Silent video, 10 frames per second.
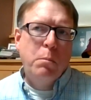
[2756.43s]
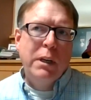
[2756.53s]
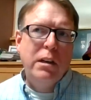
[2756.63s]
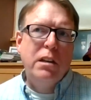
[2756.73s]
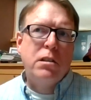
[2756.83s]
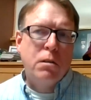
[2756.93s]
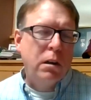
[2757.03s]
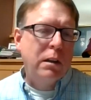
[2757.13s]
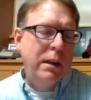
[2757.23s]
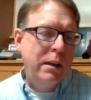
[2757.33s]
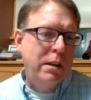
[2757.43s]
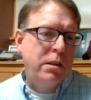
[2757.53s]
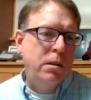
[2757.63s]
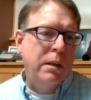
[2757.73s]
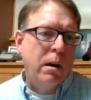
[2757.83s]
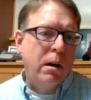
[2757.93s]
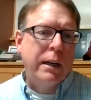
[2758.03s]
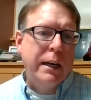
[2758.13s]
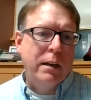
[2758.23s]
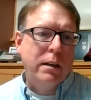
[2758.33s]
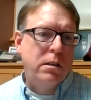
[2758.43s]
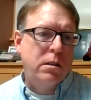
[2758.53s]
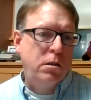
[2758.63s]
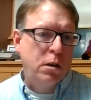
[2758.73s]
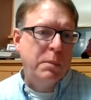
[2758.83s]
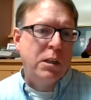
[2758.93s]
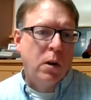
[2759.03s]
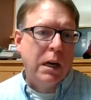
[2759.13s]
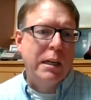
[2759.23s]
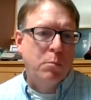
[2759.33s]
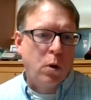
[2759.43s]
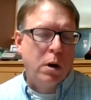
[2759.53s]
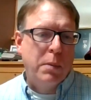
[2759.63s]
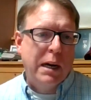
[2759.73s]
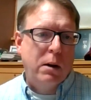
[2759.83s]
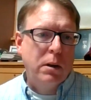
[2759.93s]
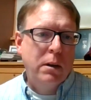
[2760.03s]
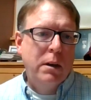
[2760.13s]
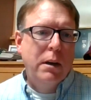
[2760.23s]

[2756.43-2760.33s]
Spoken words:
but it is certainly an issue that our candidates should be talking more about,